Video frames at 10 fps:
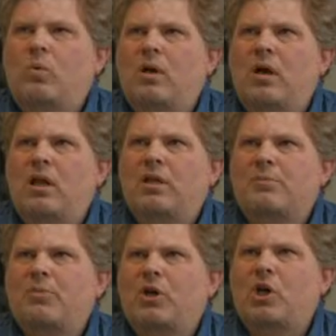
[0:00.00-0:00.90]
Well,
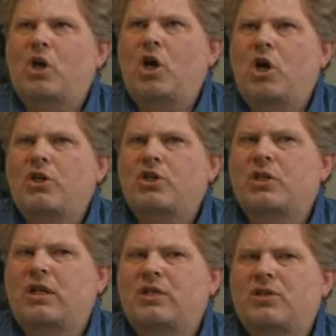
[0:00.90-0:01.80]
as a
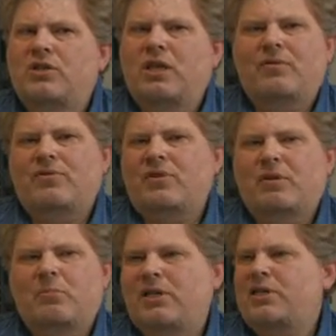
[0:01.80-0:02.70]
precaution, I could just have
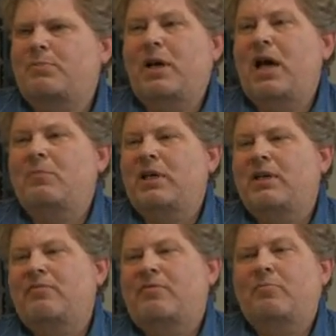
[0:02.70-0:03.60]
somebody spot
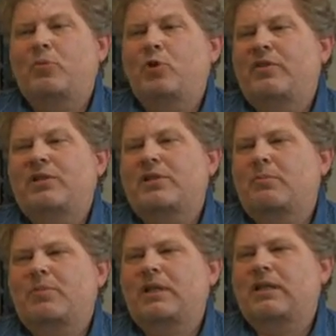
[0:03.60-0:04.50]
me if I'm moving
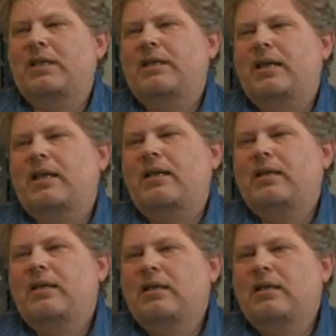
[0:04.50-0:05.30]
something like that.